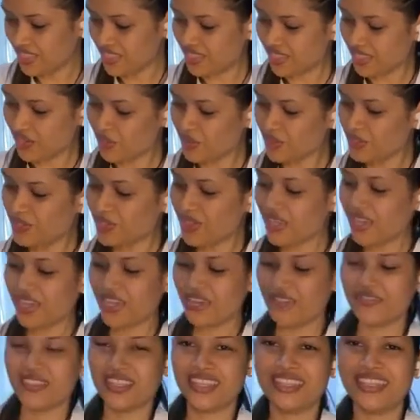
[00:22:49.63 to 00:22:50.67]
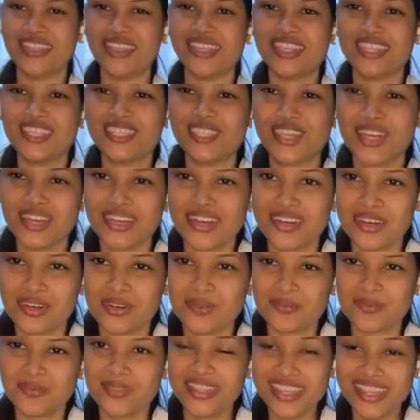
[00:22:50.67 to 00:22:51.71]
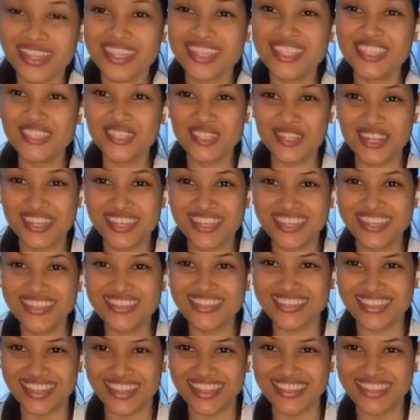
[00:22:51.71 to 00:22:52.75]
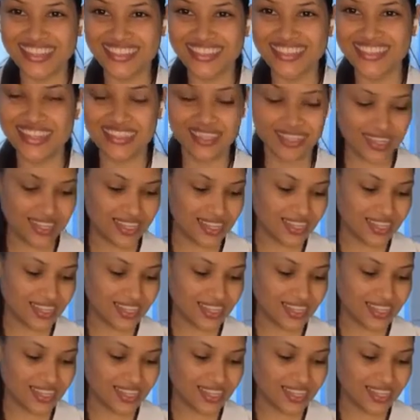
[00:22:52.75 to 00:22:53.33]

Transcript: They also have the thick and chunky salsa.